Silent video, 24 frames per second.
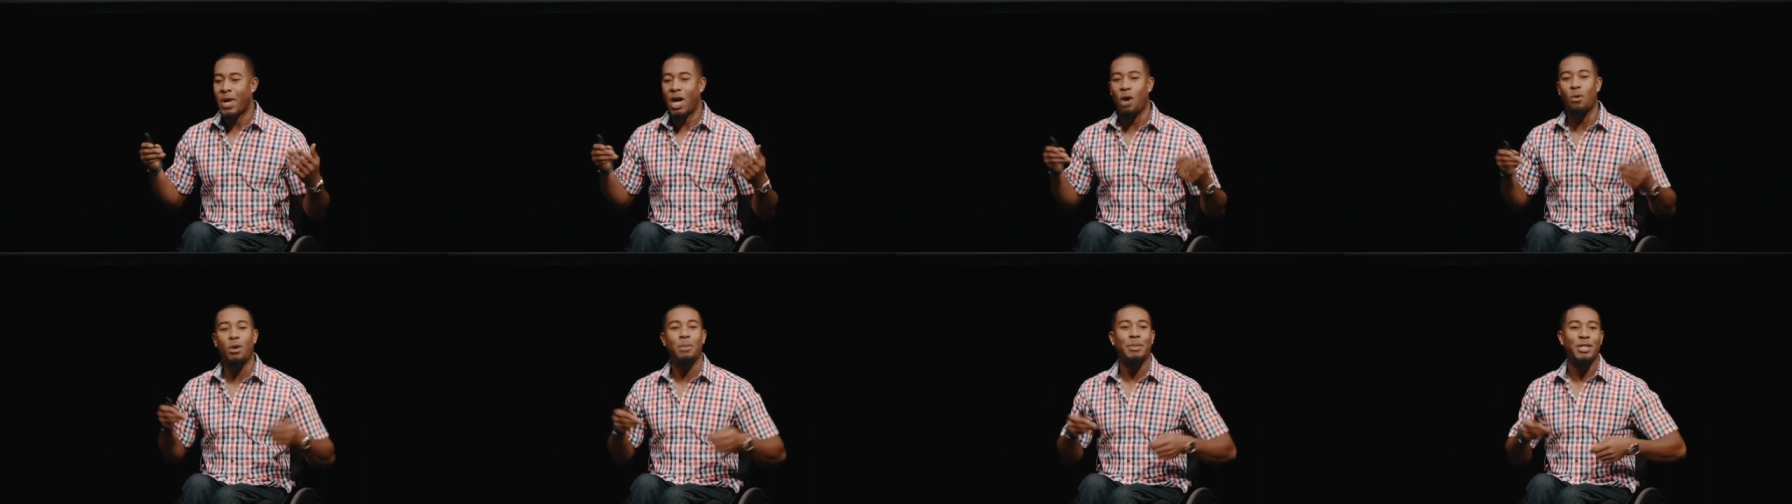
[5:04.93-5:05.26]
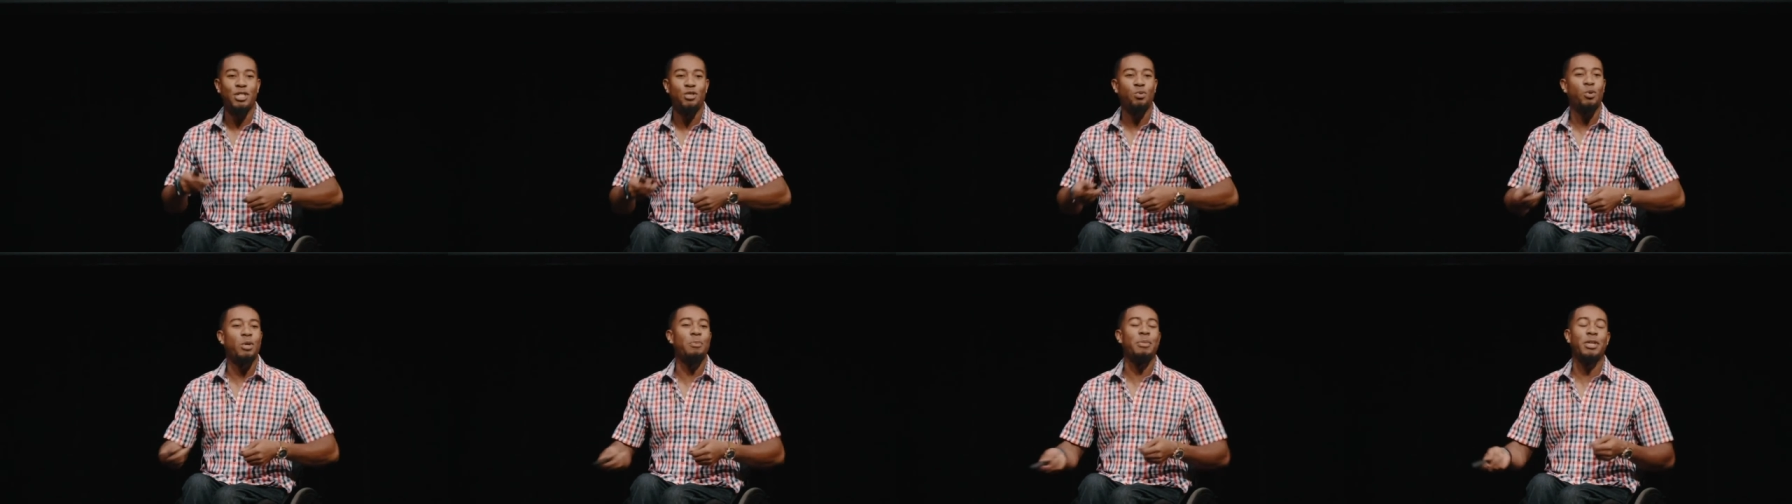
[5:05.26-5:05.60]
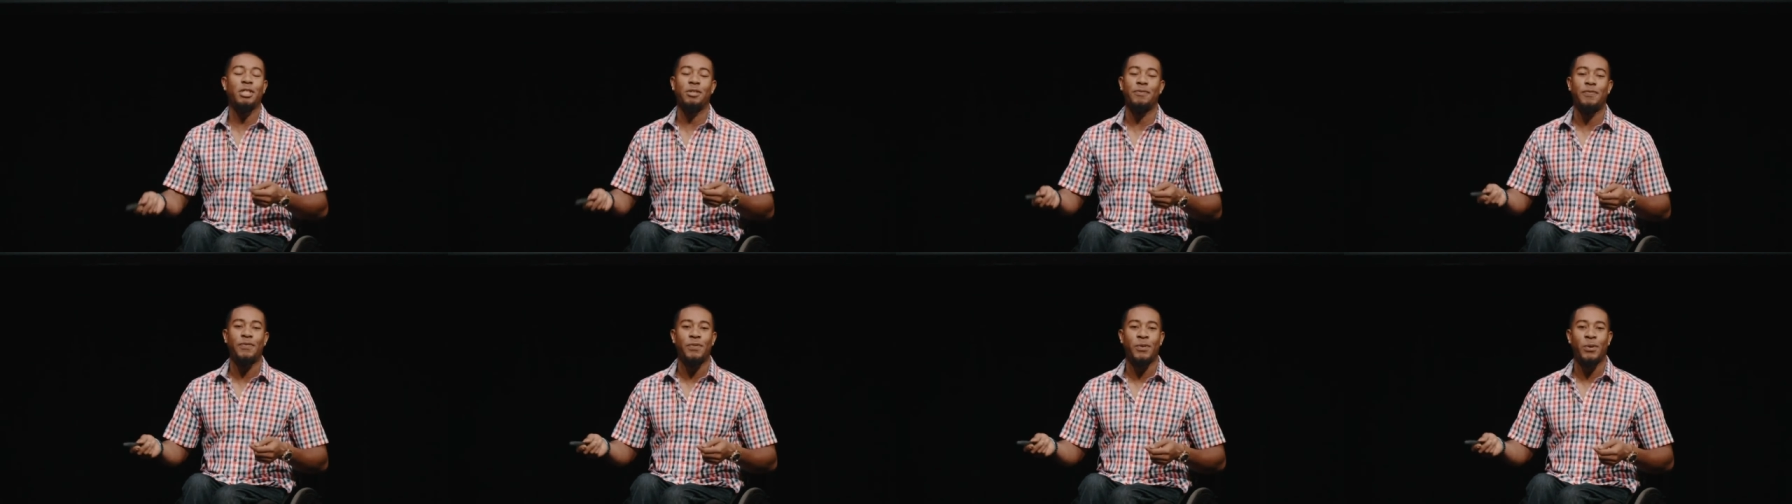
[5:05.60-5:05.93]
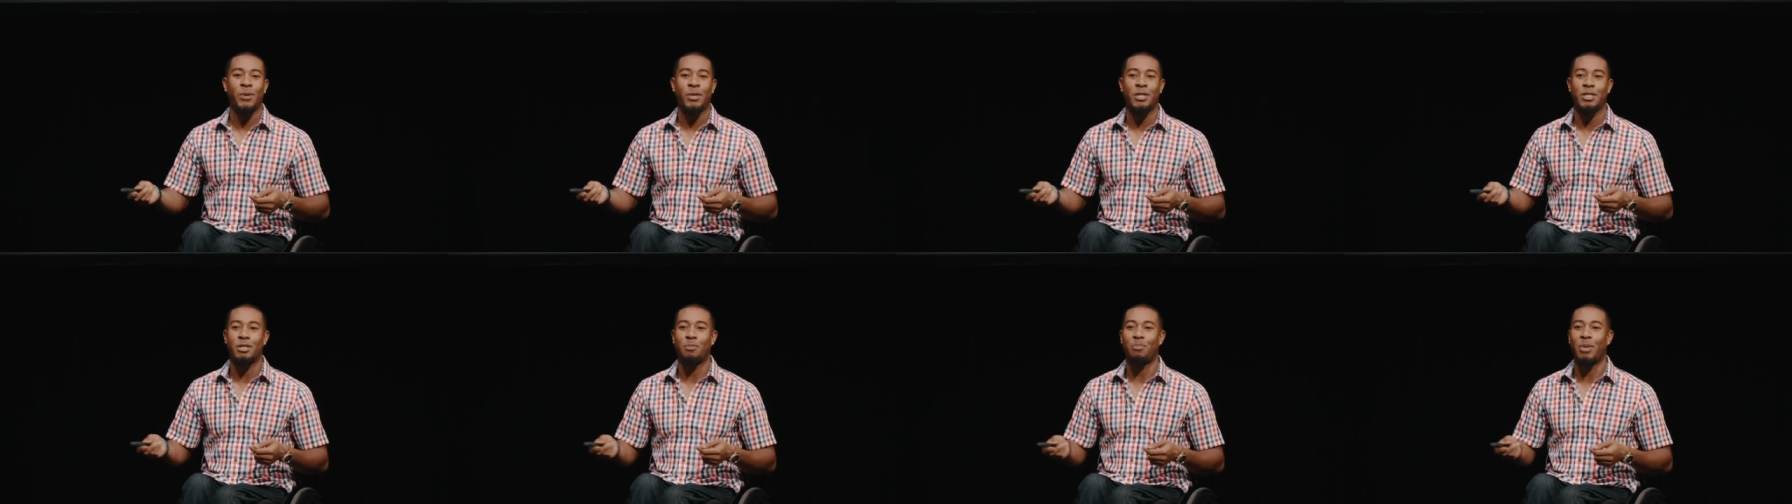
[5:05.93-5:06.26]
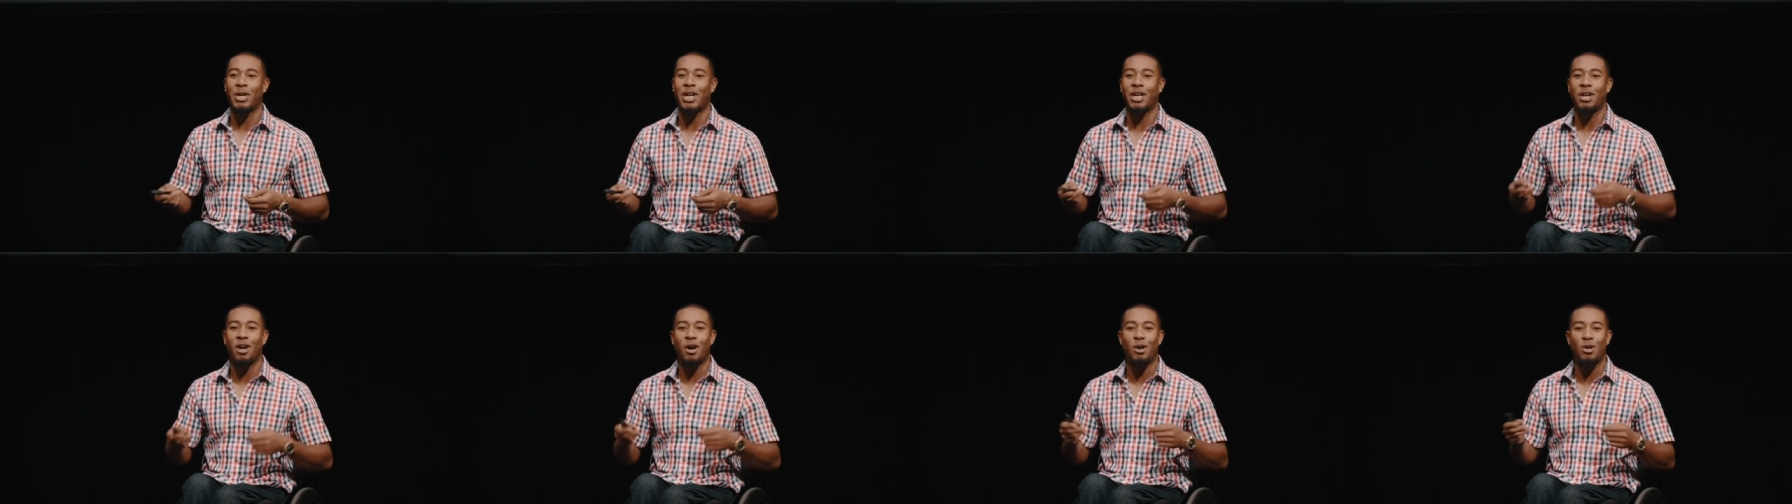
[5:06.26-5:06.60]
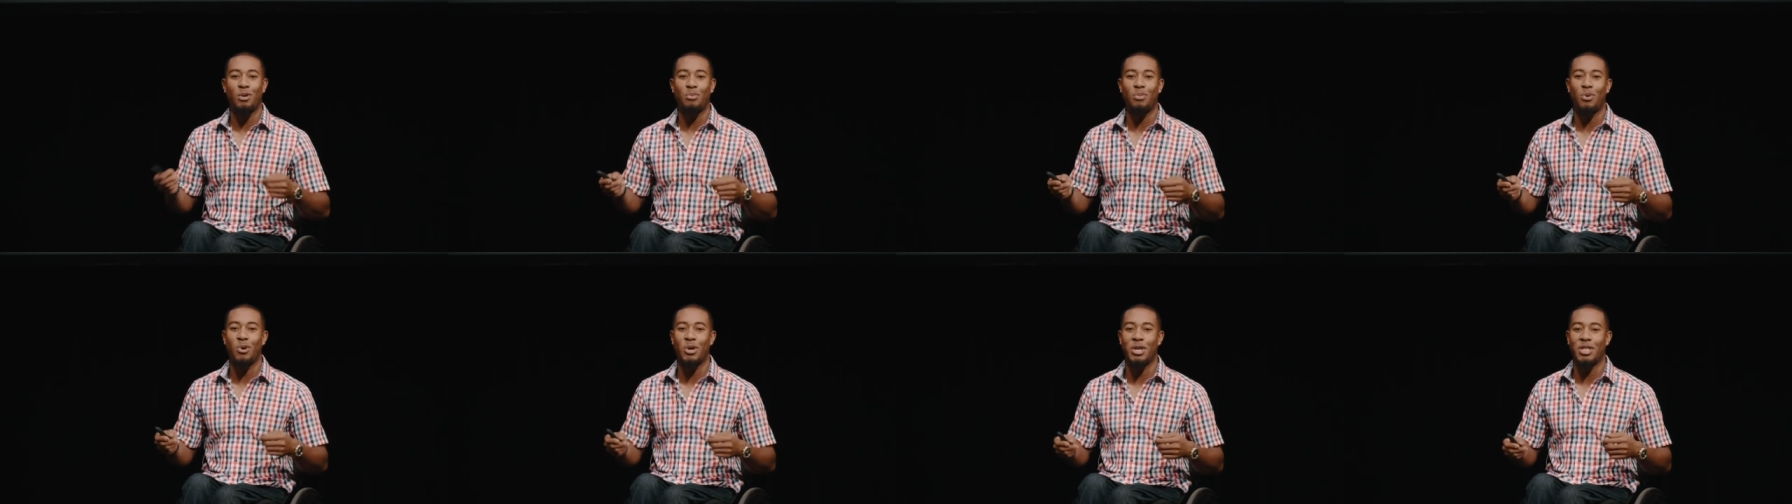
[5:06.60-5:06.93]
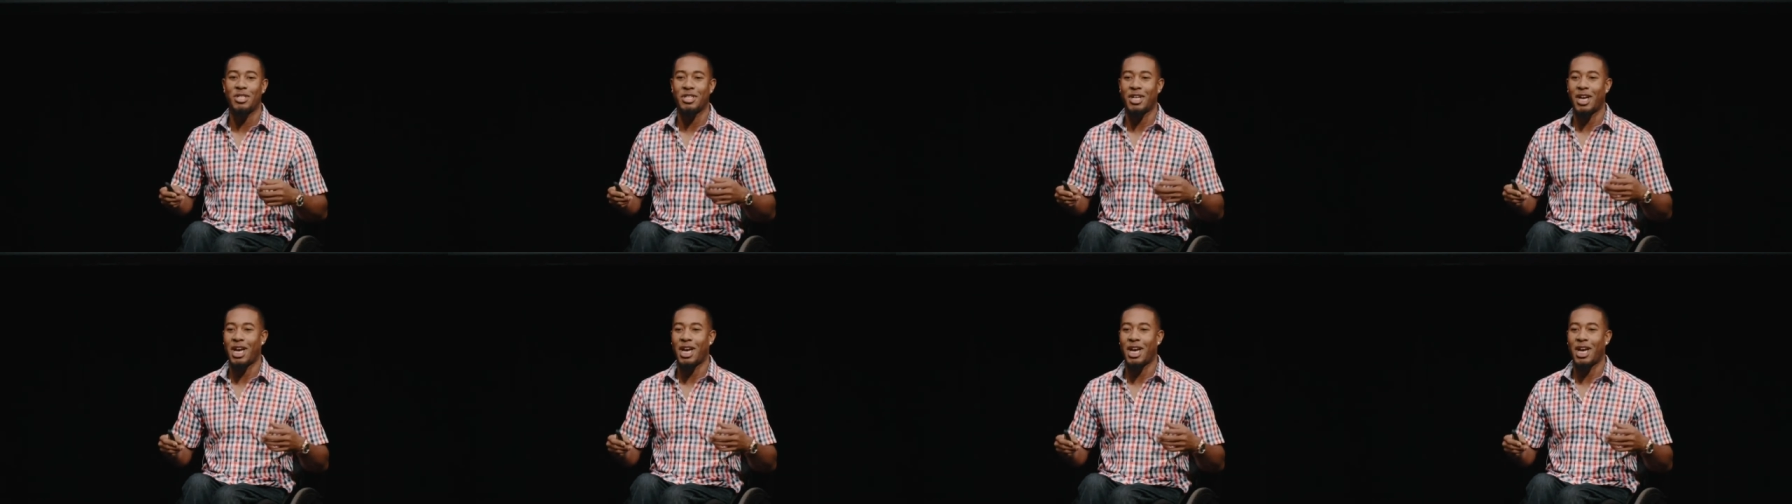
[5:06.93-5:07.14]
I would have been sweeping the floors, but at Auto Boys,